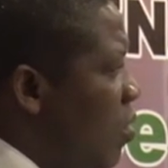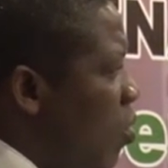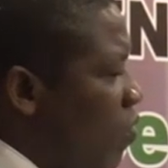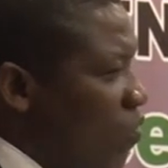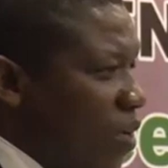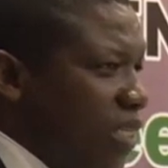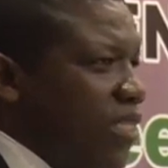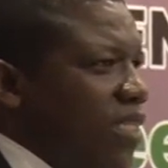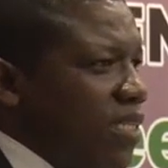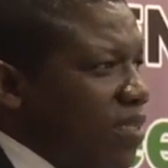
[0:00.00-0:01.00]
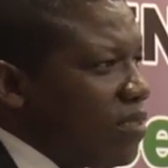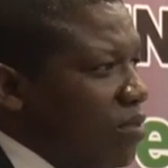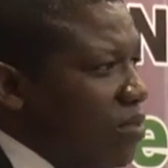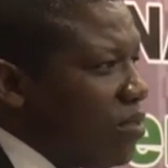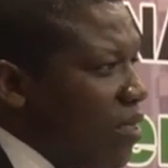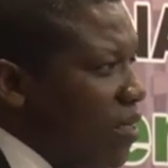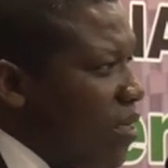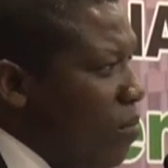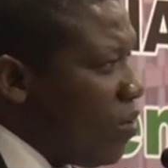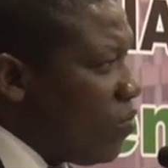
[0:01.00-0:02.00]
of 18 years and
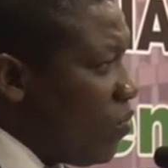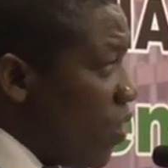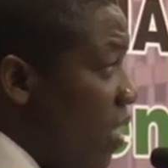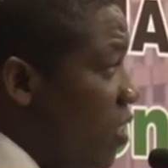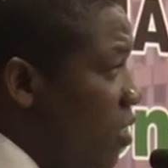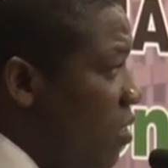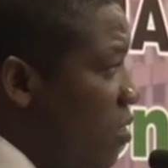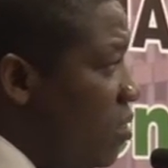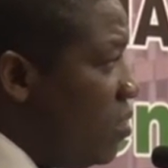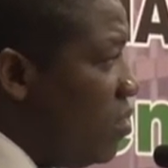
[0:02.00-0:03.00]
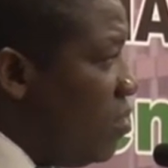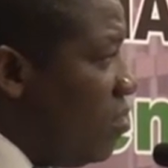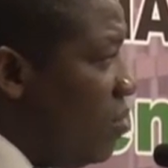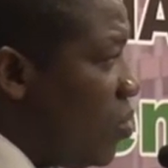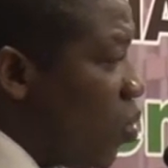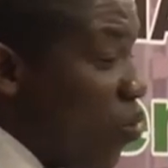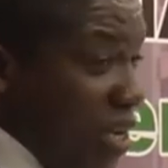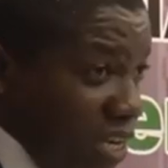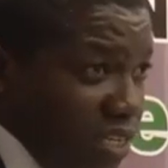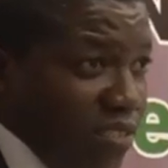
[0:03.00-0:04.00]
above of age. So we
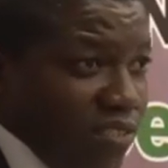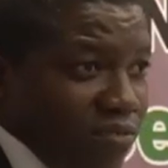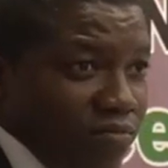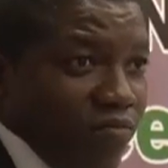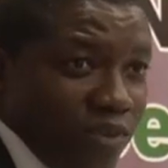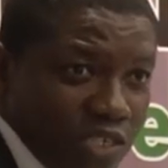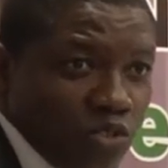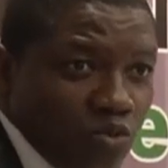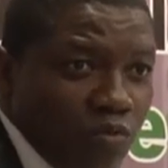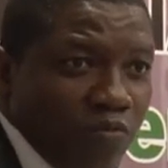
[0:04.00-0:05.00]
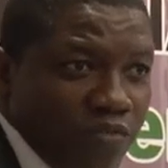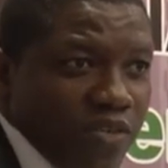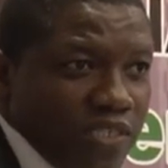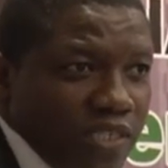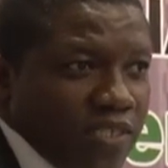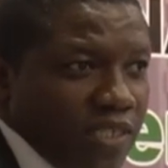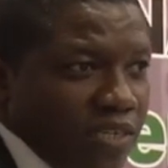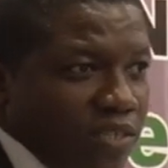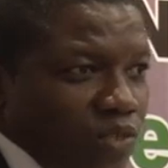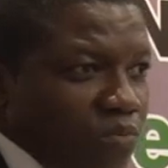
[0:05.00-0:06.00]
need very strong private sector
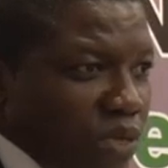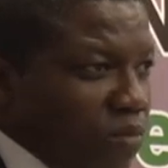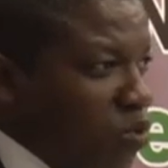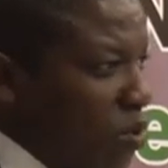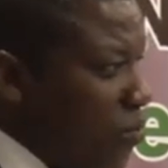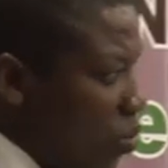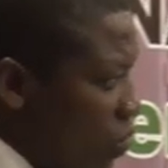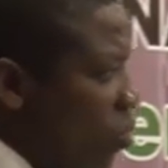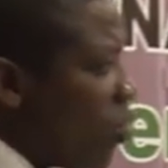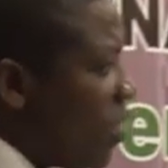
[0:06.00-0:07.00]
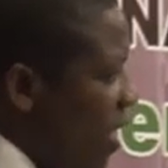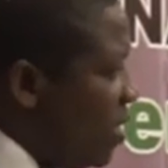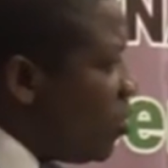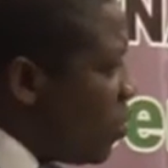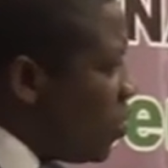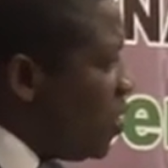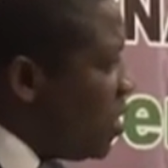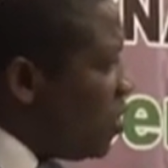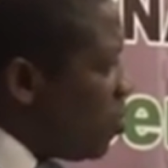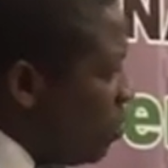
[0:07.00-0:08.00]
to be able to absorb, to create
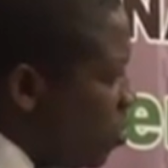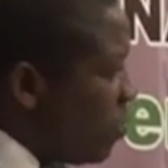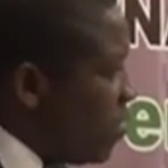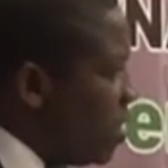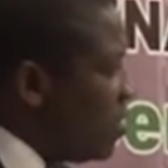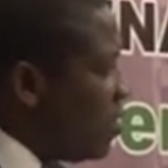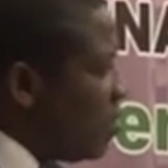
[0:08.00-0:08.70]
opportunities to absorb these